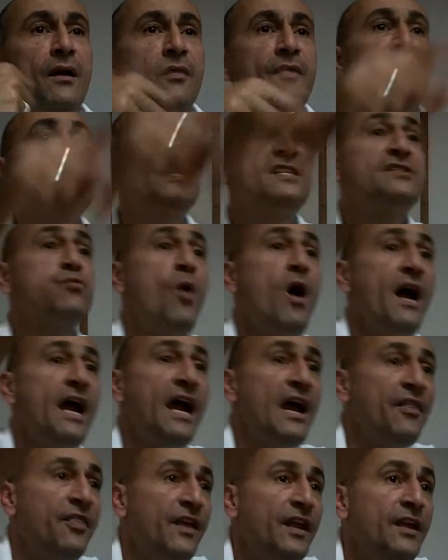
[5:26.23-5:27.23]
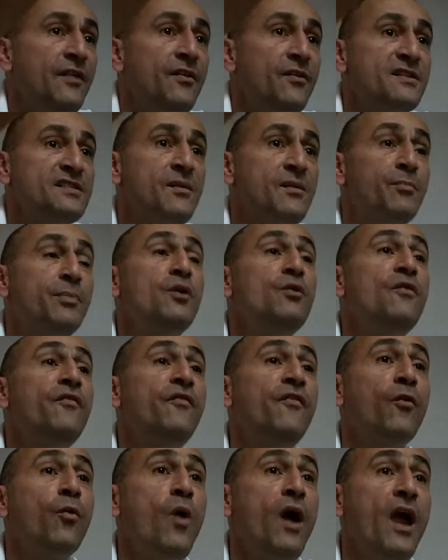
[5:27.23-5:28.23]
This is why I think there is a
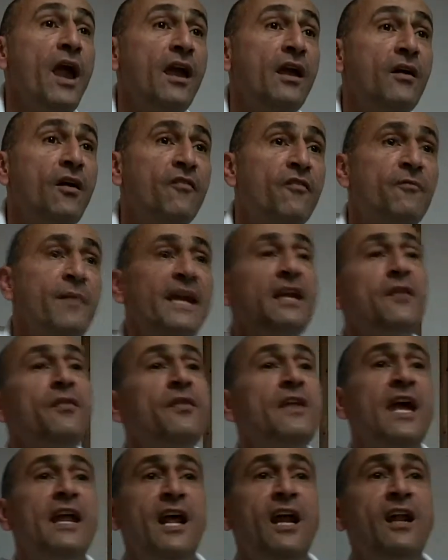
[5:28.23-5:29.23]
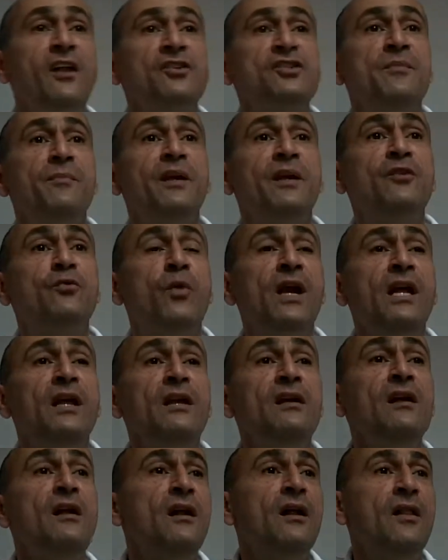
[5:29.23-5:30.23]
beautiful way of making the analogy
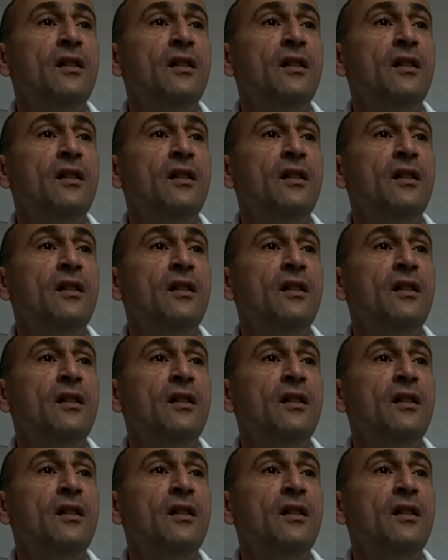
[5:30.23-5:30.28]
between